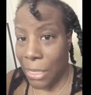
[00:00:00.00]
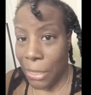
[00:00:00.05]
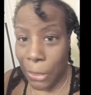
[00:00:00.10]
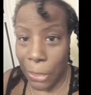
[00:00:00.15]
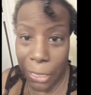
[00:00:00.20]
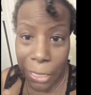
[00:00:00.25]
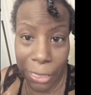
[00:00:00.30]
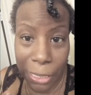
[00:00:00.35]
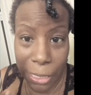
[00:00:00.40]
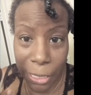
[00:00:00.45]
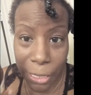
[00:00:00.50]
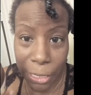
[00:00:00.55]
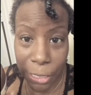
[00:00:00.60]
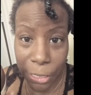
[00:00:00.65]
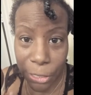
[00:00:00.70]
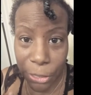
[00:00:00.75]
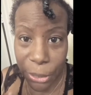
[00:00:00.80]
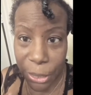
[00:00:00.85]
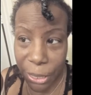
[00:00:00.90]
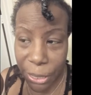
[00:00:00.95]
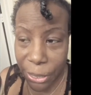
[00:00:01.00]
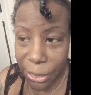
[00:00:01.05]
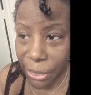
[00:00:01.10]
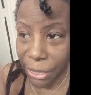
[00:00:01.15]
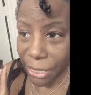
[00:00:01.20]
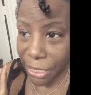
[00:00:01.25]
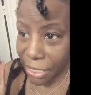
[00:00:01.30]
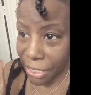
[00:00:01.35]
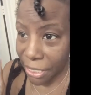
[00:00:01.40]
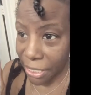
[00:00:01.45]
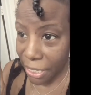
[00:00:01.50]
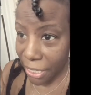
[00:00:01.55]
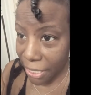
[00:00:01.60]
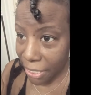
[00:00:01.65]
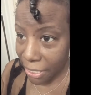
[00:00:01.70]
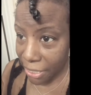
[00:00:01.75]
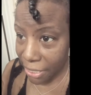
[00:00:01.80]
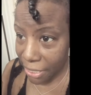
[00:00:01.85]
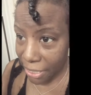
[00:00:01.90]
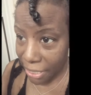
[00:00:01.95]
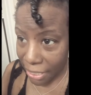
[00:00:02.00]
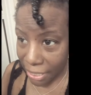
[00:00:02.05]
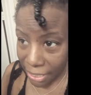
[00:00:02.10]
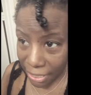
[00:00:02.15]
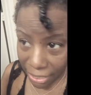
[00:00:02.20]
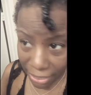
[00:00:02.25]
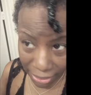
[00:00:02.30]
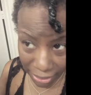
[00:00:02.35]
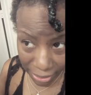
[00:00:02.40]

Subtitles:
You can sit on the dryer or you just let it sit.